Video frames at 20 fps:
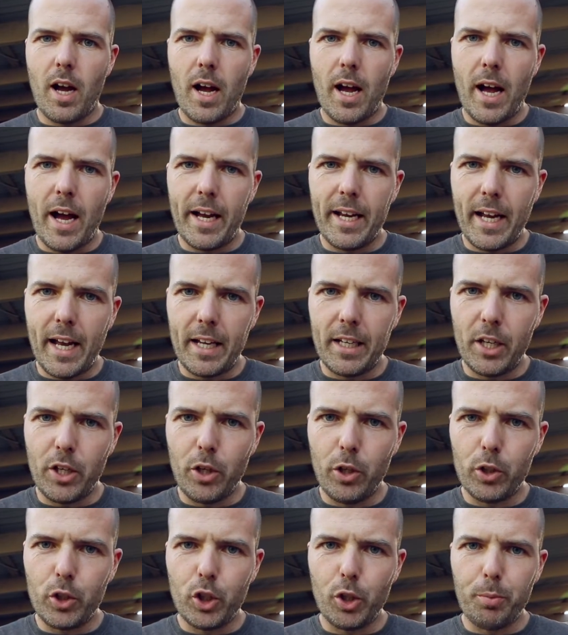I had a
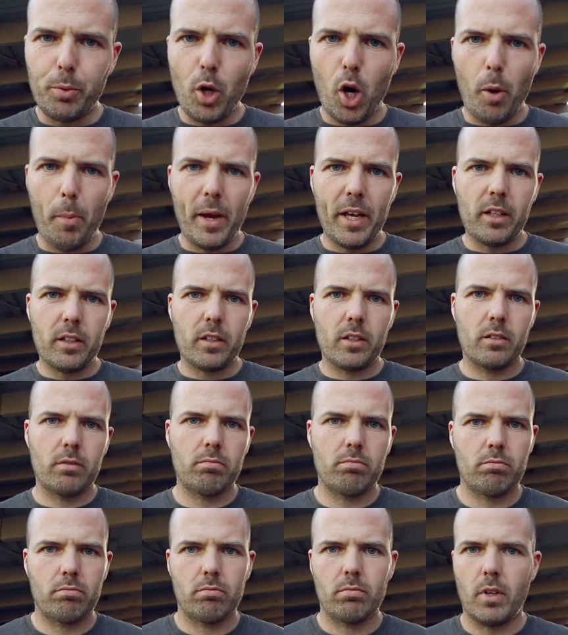YouTube comment
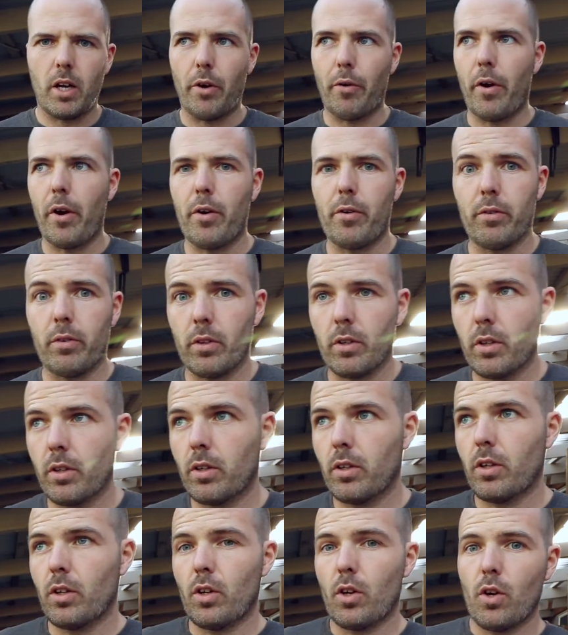around
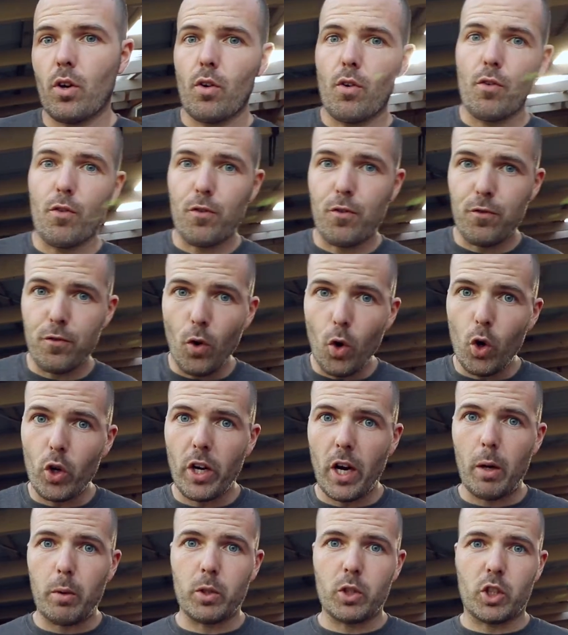4
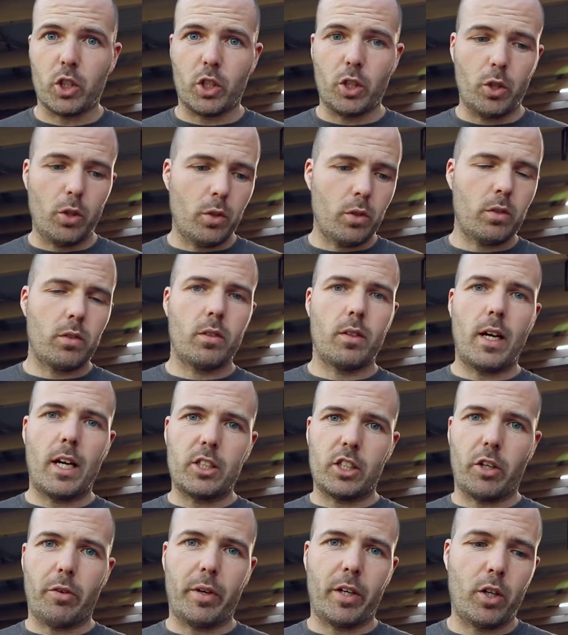hours ago
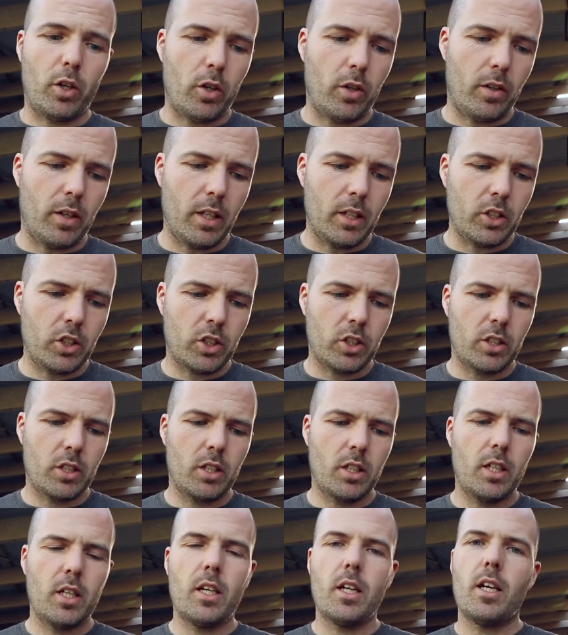as I record this,
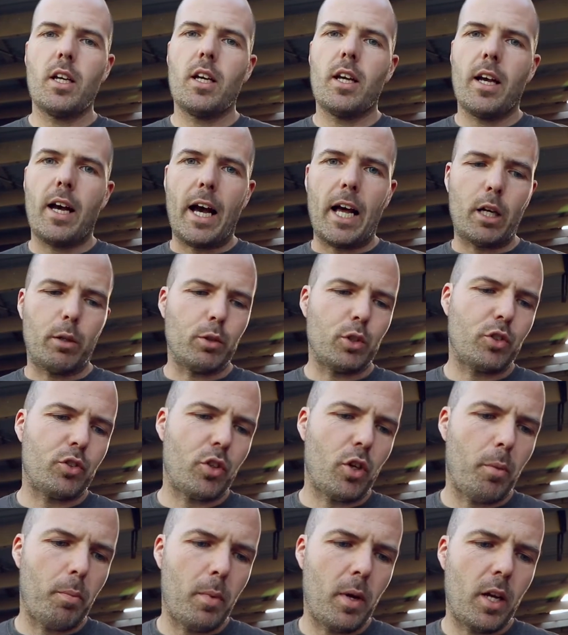and it was
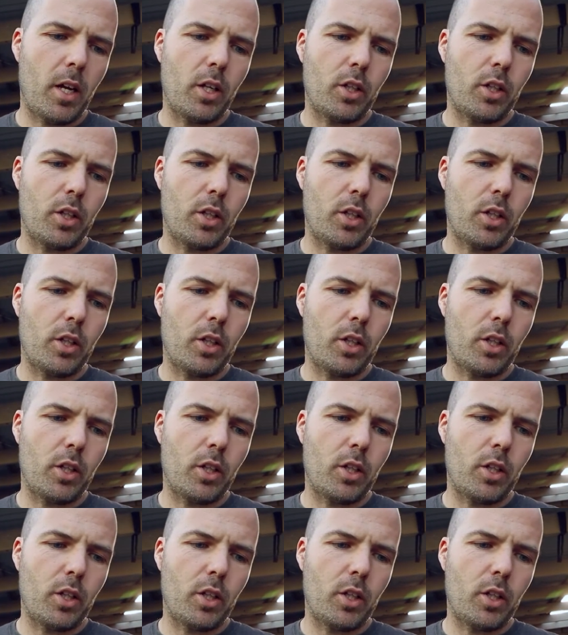from